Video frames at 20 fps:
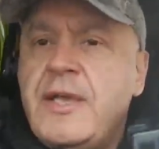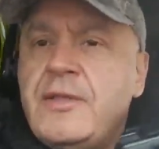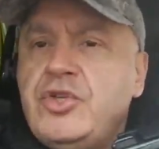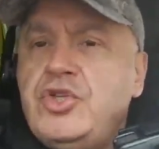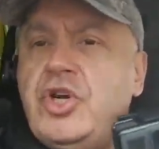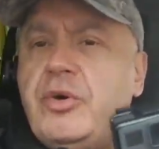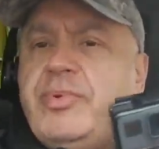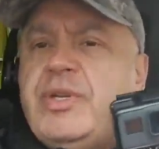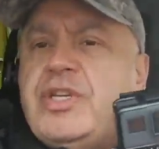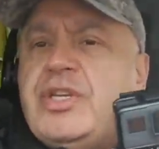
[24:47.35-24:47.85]
You
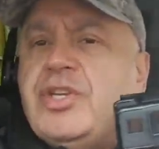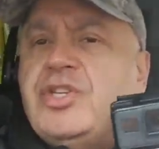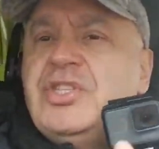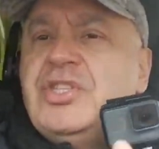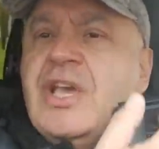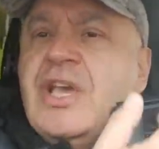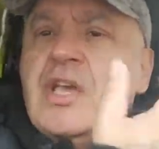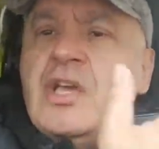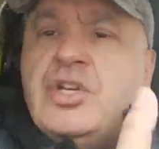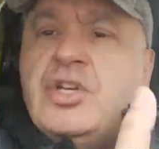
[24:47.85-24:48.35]
know, because
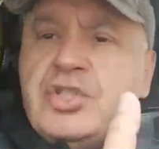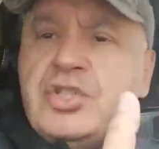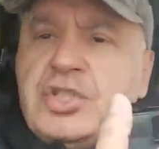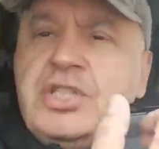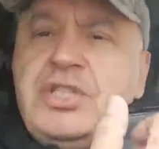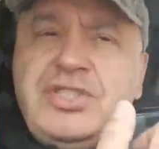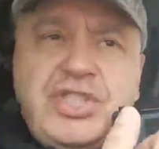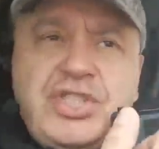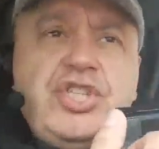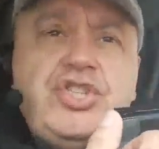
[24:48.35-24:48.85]

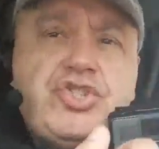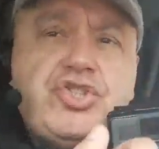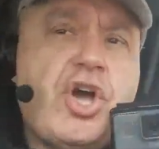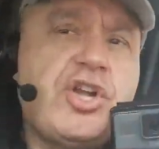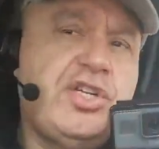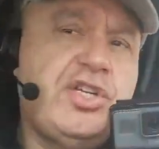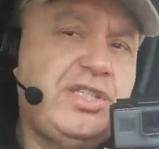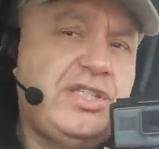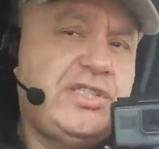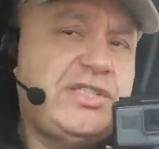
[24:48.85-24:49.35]
she
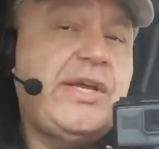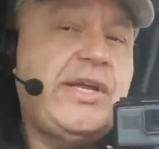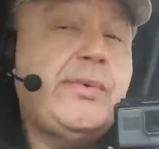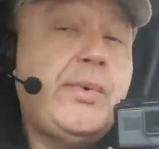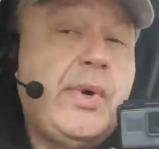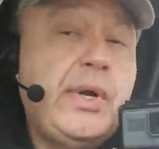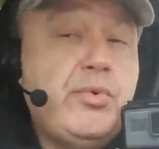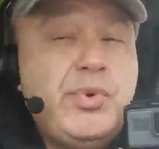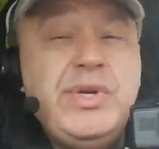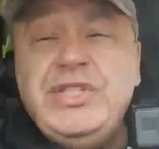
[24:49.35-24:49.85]
started the same
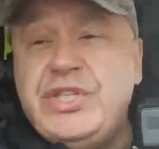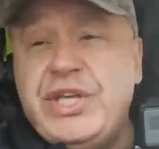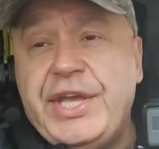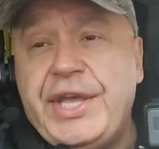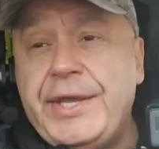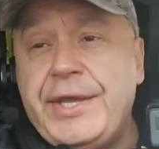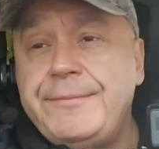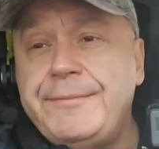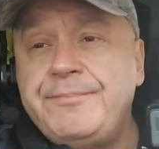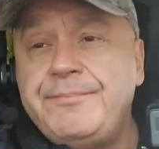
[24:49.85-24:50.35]
way we
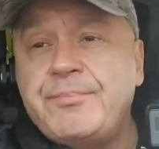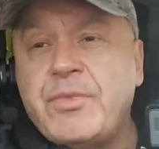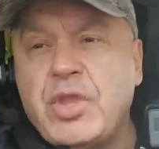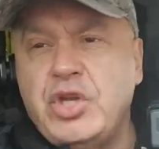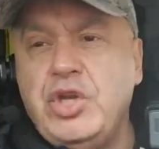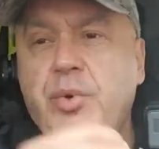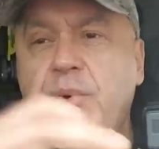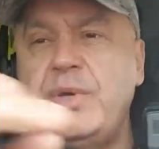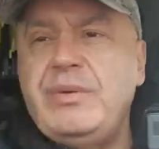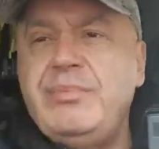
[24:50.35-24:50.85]
did. You
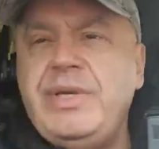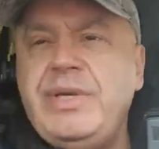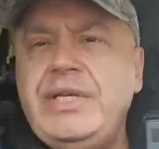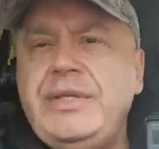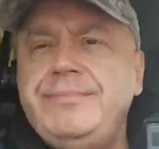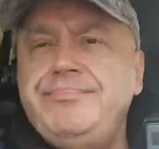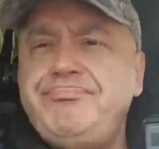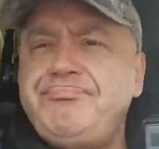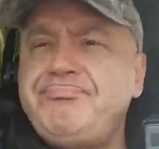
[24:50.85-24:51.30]
know what I mean?